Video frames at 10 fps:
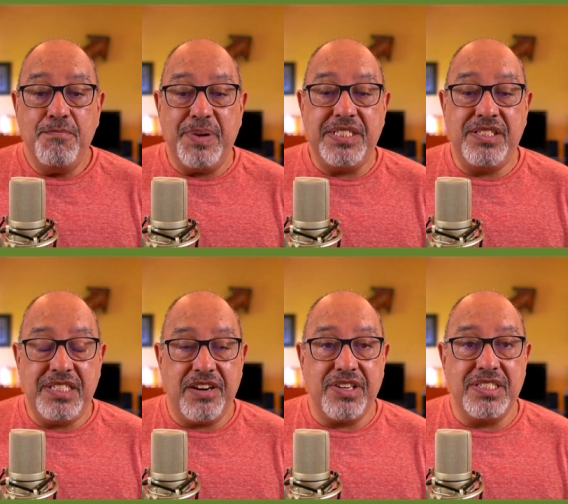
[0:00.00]
But
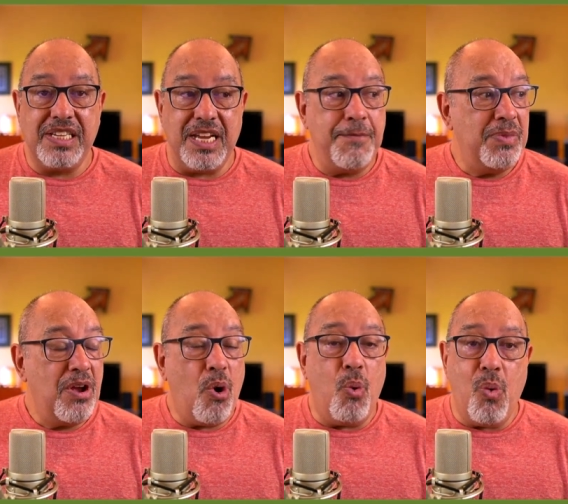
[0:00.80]
seriously,
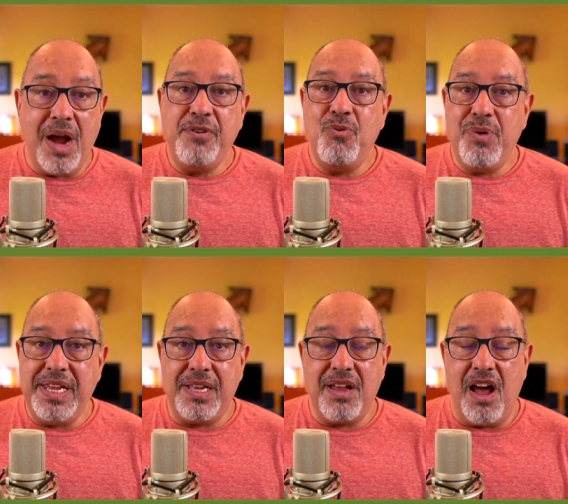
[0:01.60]
one
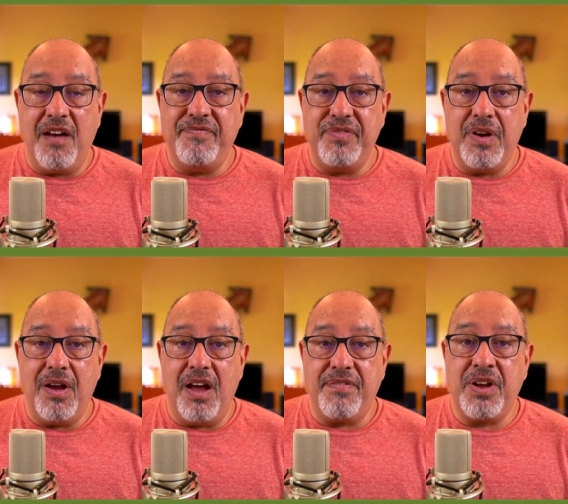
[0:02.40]
week of
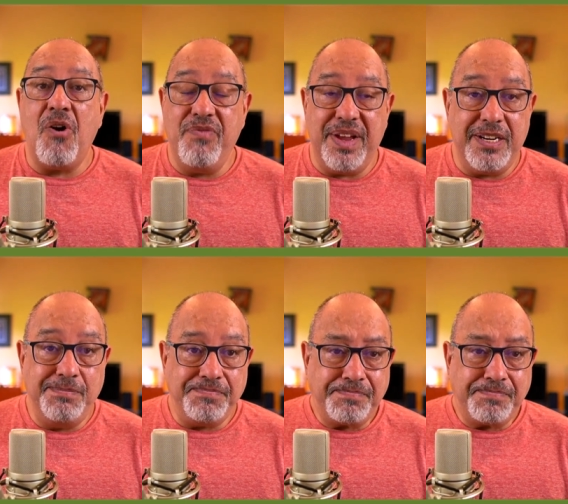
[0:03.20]
COVID